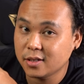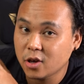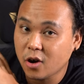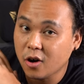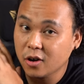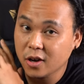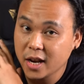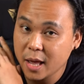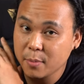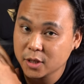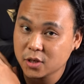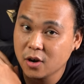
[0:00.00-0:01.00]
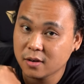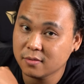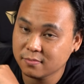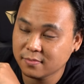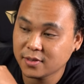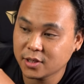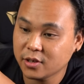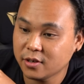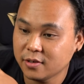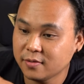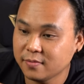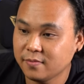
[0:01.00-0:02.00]
They're all on Amazon.
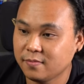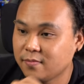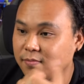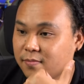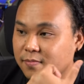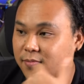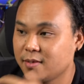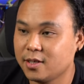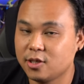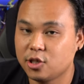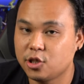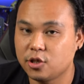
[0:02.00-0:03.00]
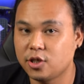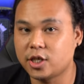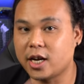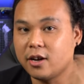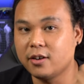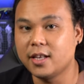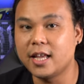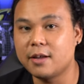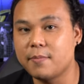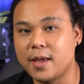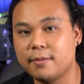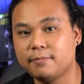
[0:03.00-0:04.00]
So check out the
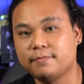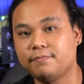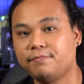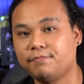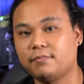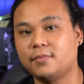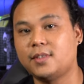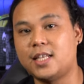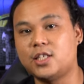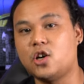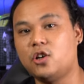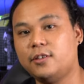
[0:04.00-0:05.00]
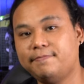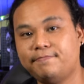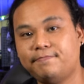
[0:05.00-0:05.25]
link, man. That's all.